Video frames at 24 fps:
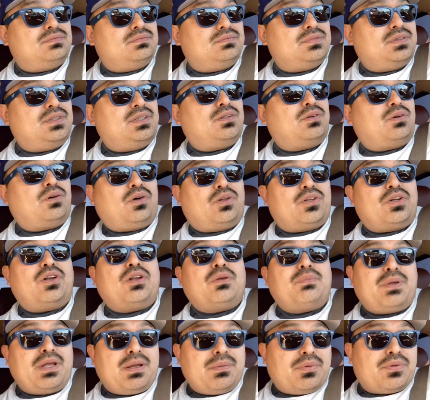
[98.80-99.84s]
you know,
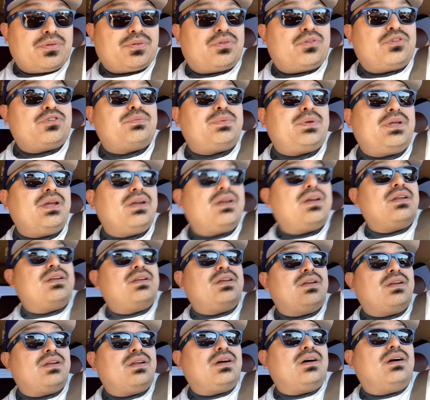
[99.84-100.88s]
elderly people, so to speak, and
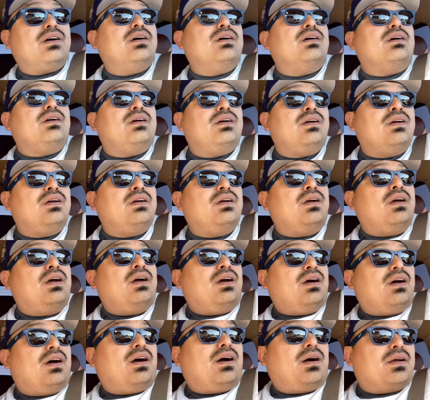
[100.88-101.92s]
then
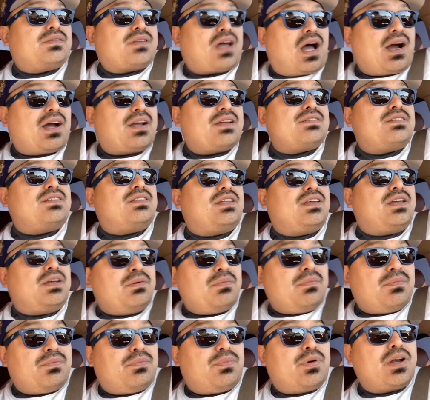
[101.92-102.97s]
talking to
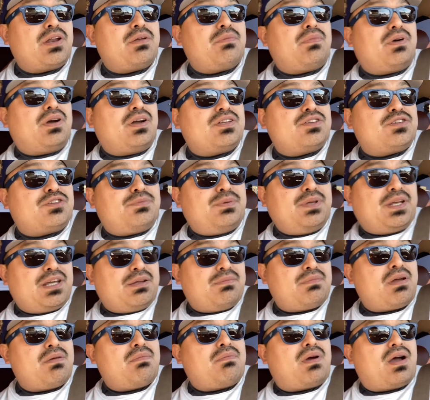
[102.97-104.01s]
them, pretty much speaking
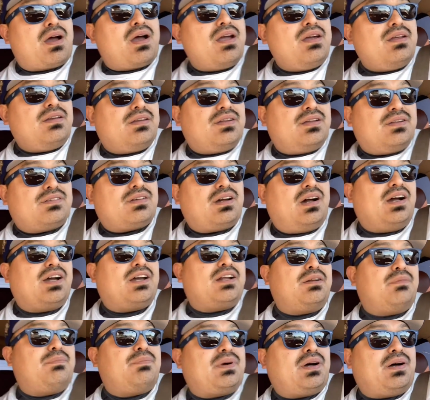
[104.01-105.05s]
my mind and
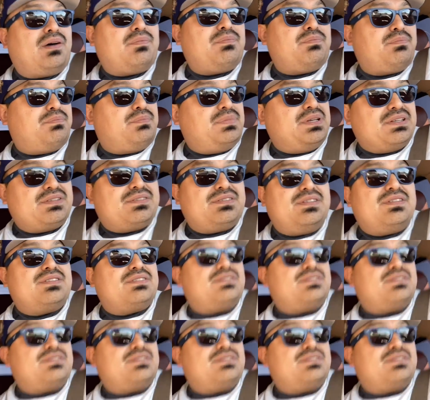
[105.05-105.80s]
talking about business